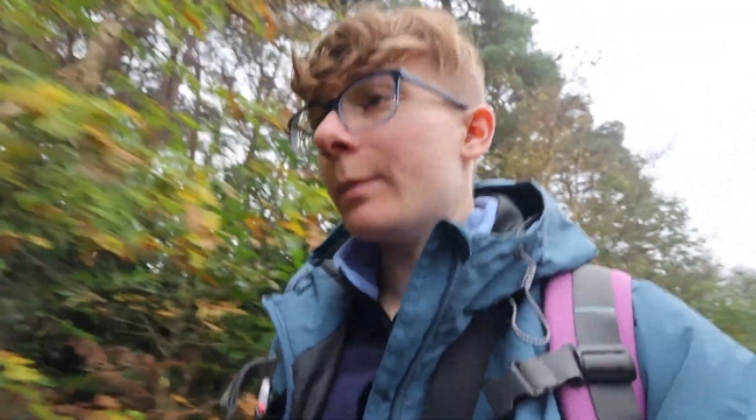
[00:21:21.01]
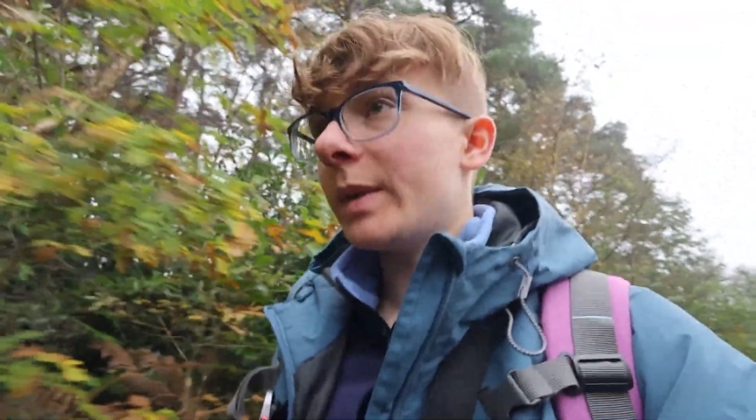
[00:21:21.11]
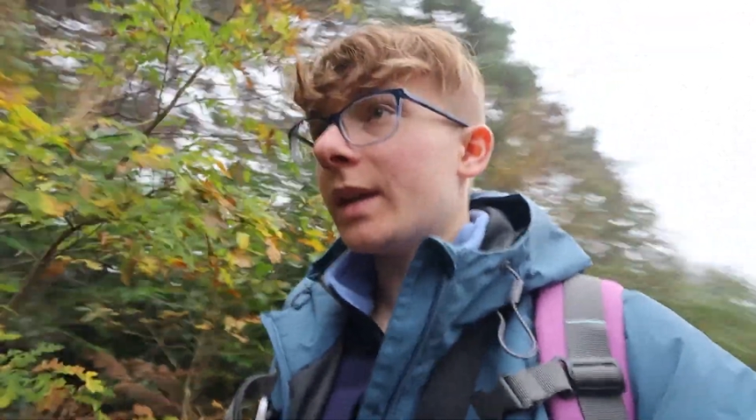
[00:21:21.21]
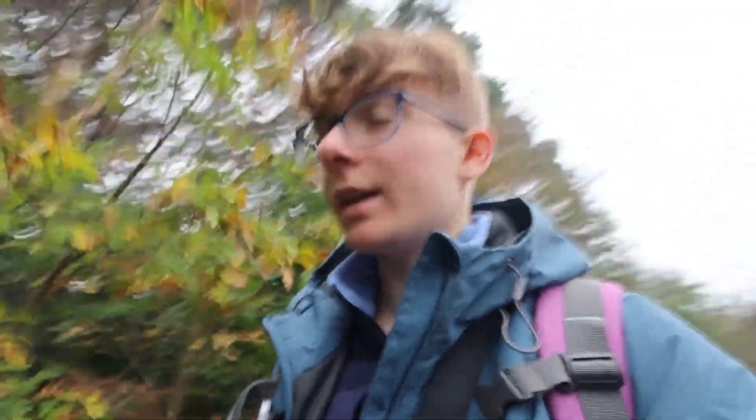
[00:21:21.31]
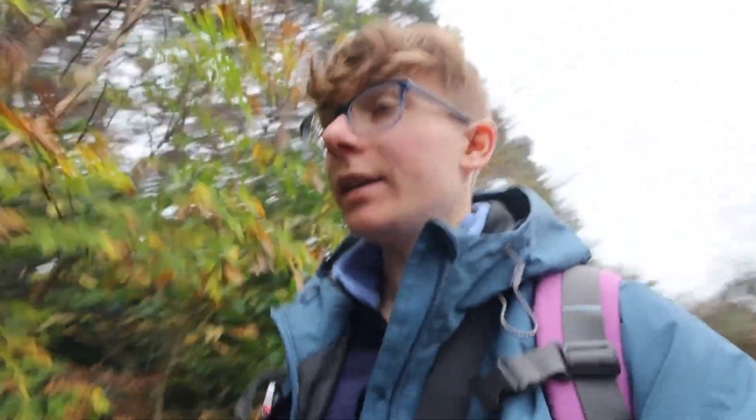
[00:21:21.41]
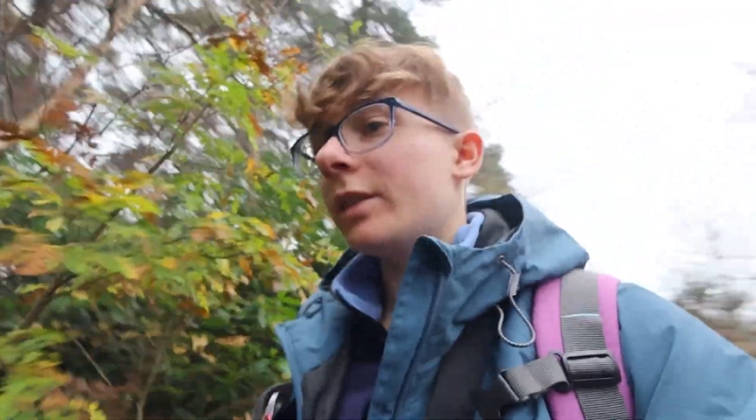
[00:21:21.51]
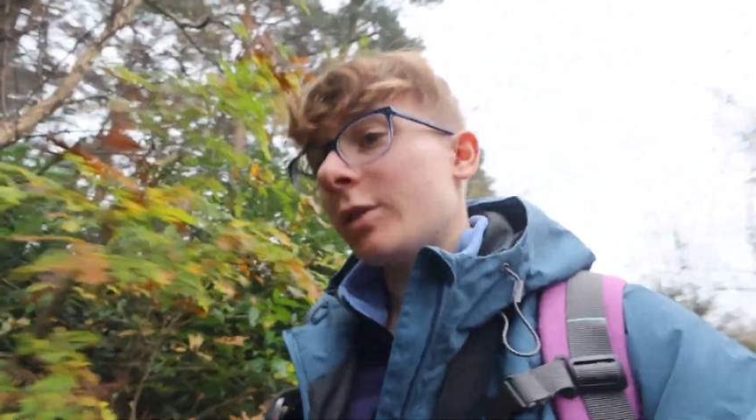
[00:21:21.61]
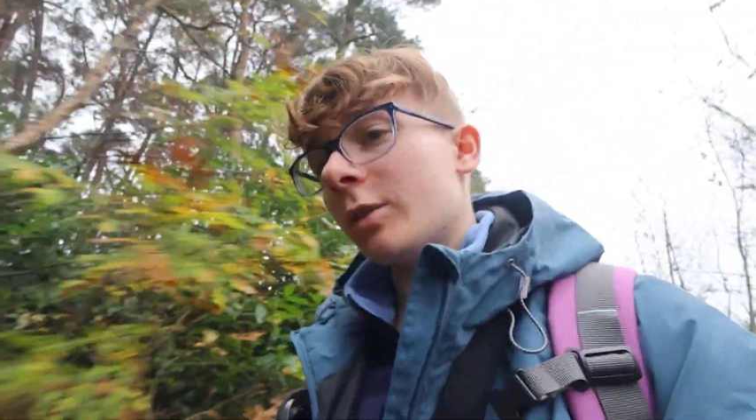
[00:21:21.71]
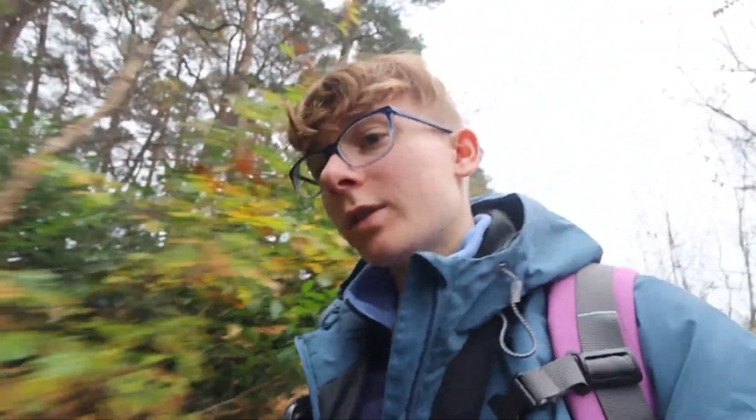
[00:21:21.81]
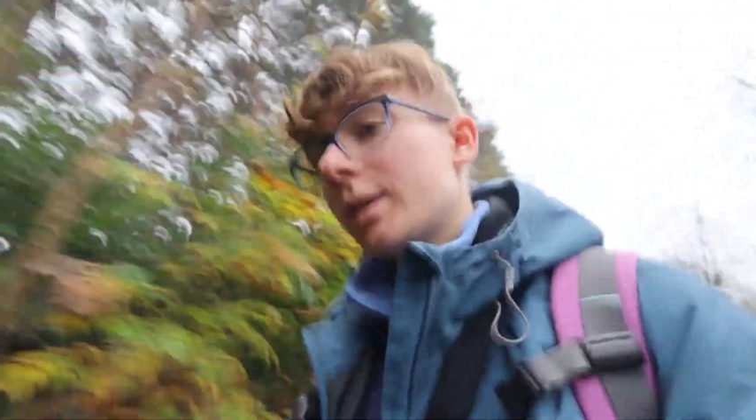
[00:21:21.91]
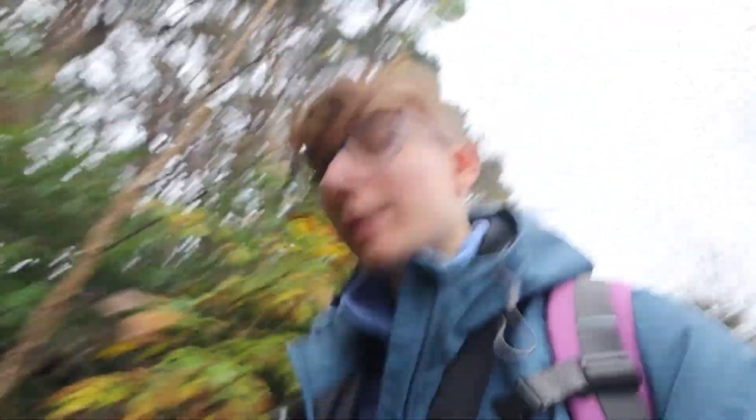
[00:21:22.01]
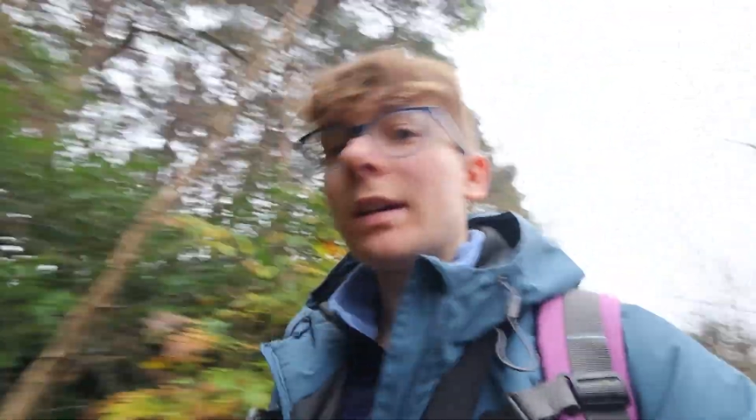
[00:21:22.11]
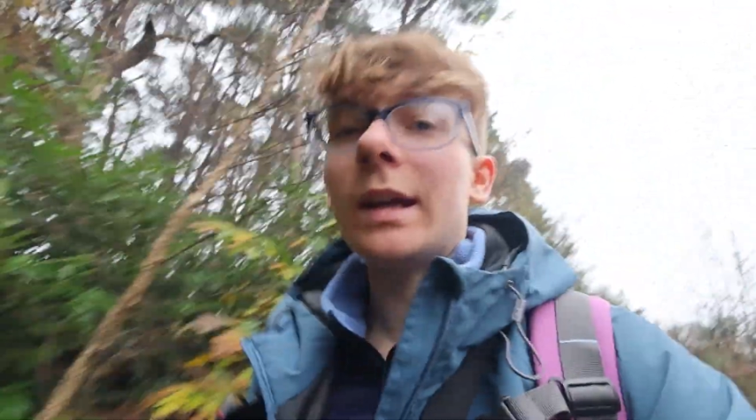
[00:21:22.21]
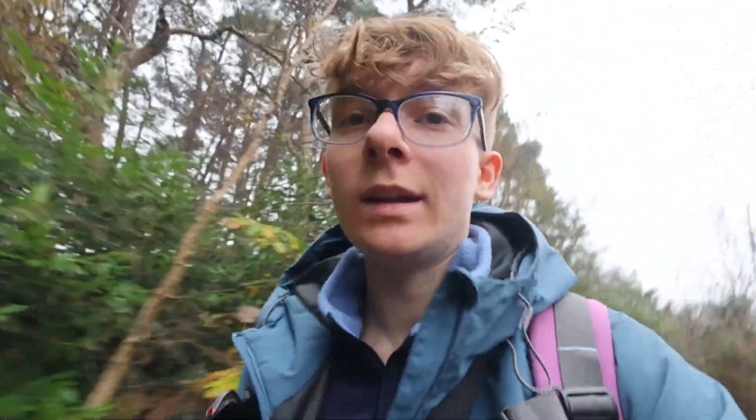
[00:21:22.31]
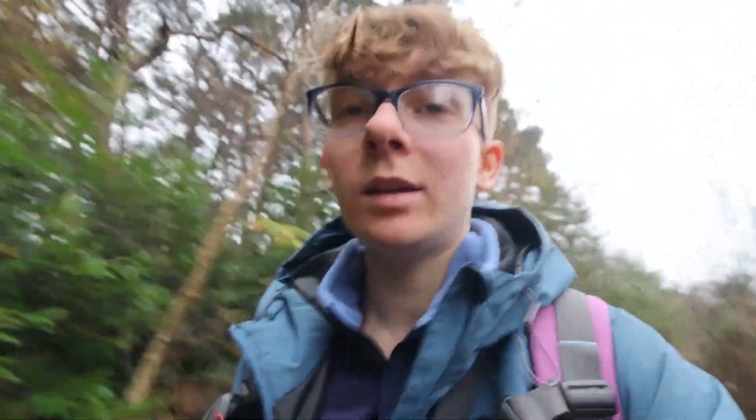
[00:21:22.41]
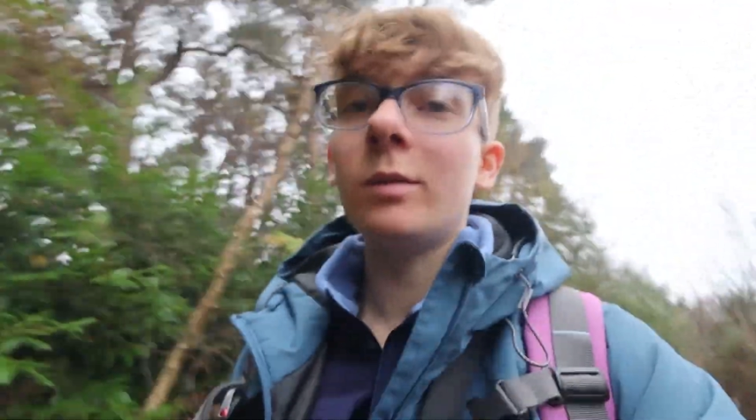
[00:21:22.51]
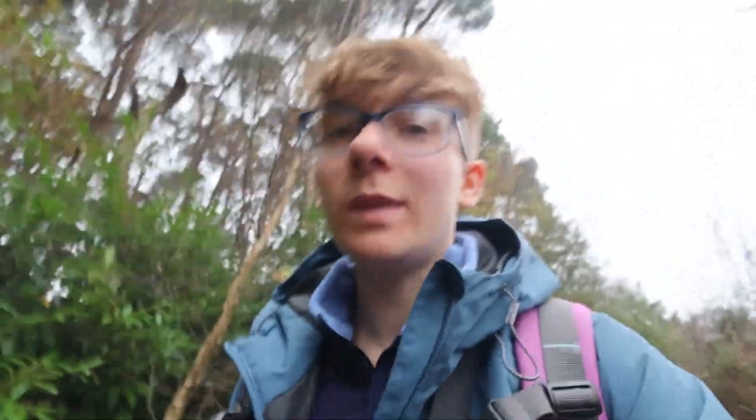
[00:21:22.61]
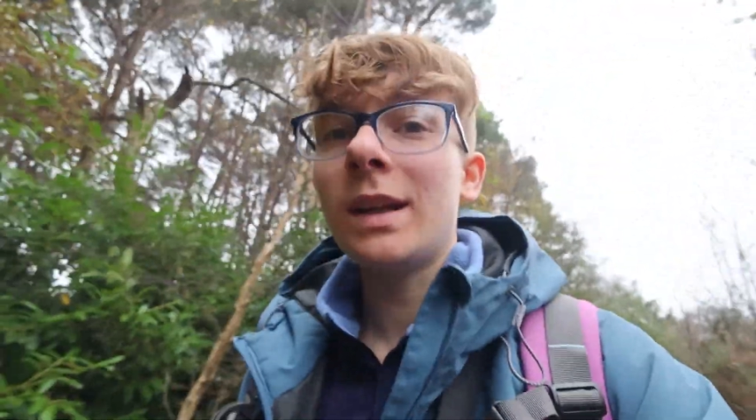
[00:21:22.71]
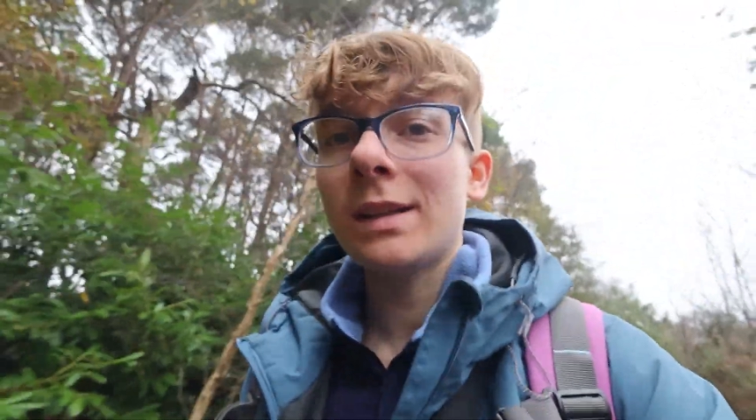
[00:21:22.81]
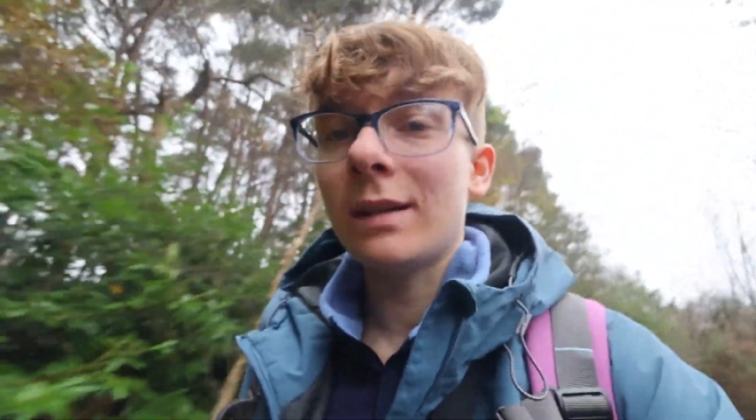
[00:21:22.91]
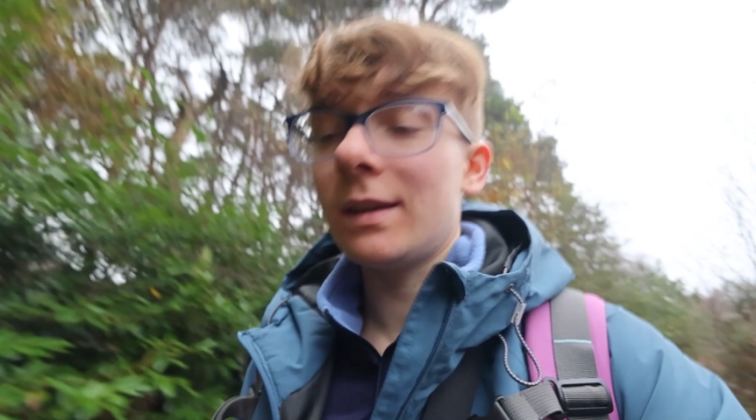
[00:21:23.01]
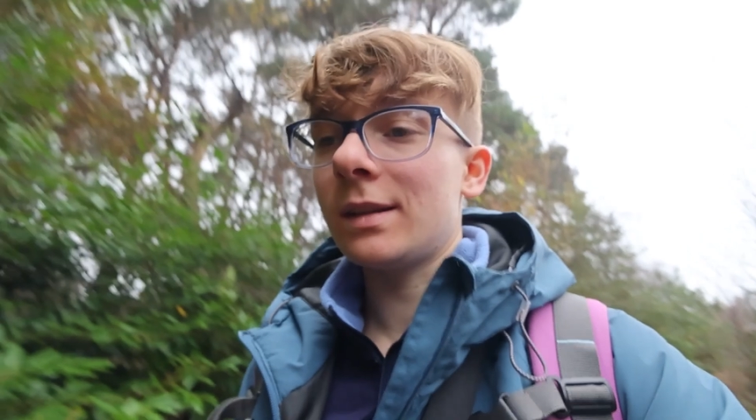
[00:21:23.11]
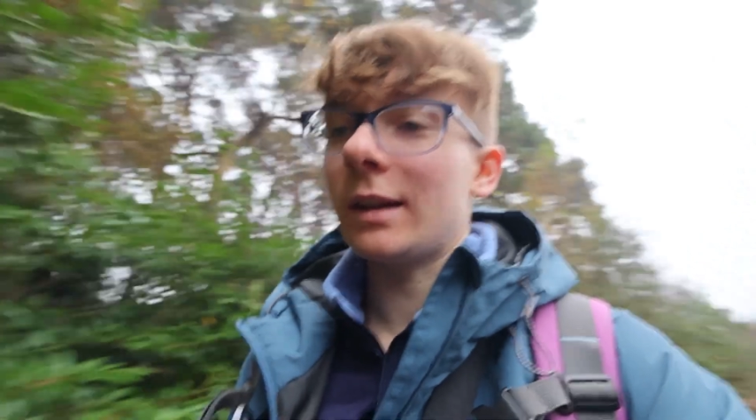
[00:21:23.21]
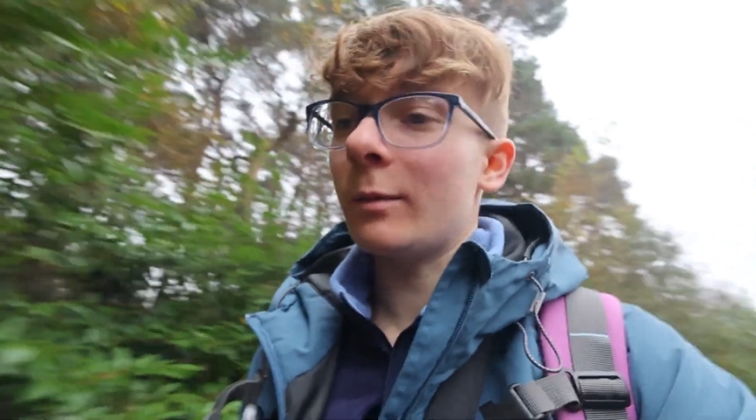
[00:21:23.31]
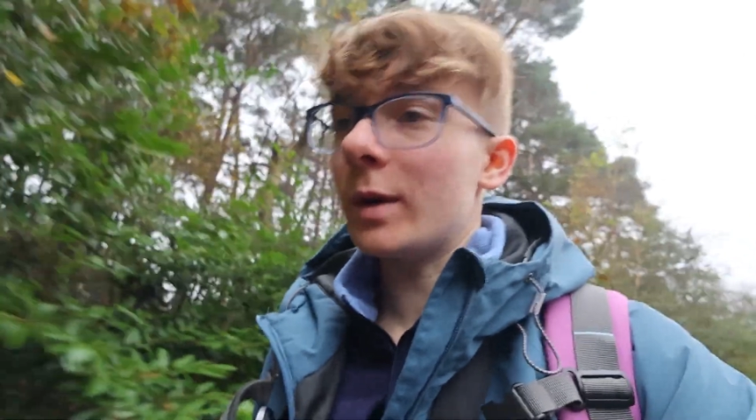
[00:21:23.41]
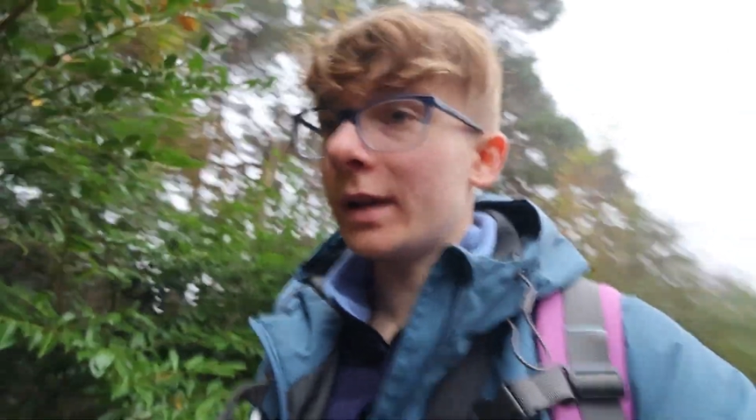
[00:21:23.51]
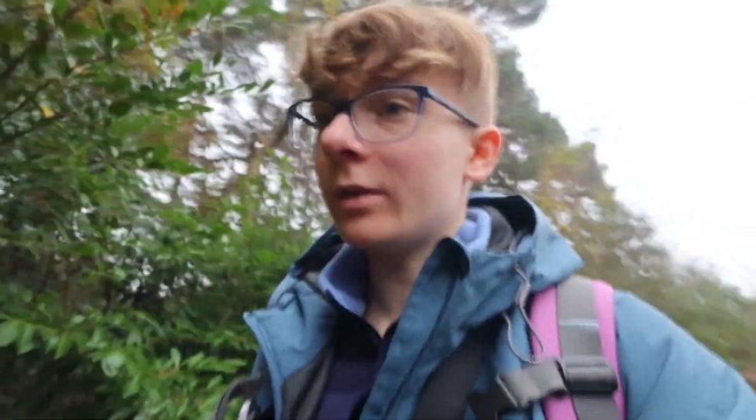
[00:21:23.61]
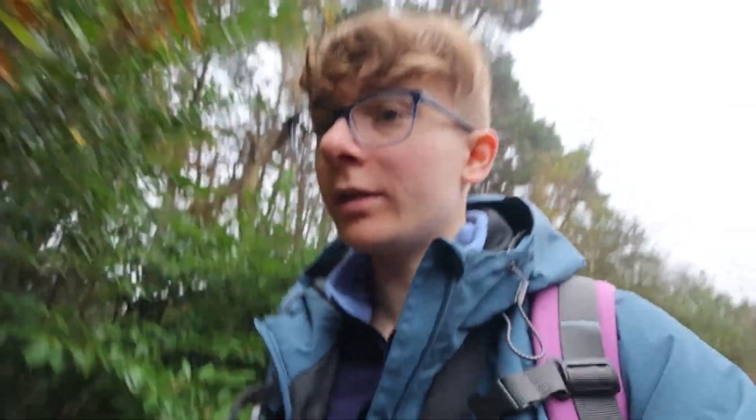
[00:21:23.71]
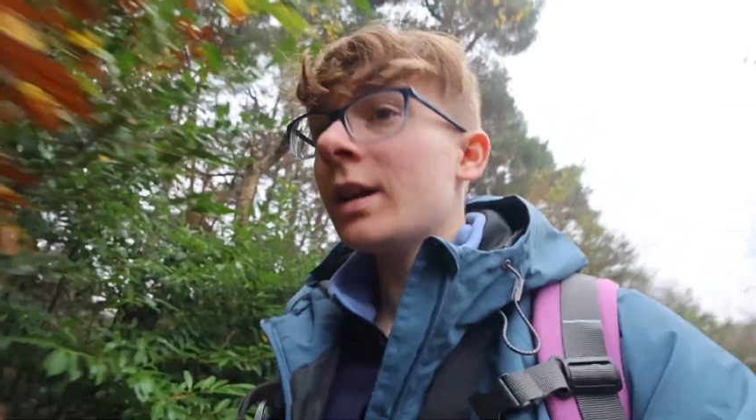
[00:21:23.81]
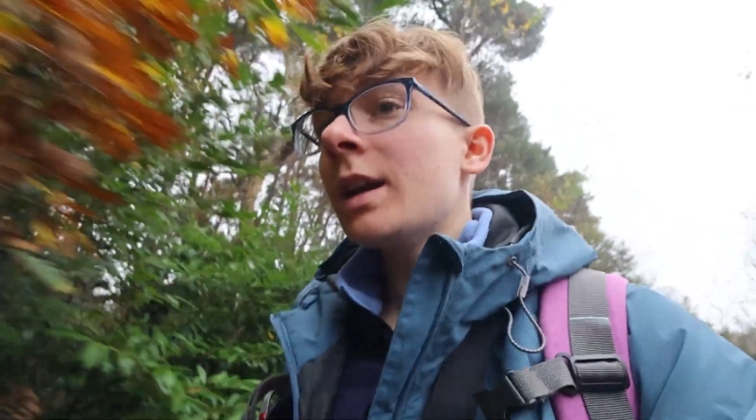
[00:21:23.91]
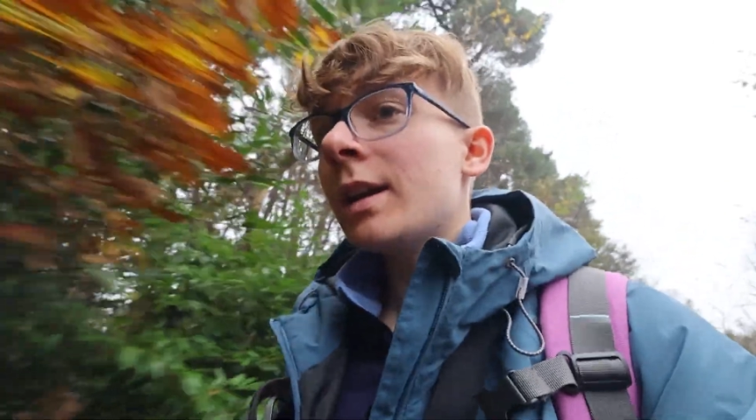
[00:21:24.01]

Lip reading: Behind the Shot, a new mini-series that I'm working on,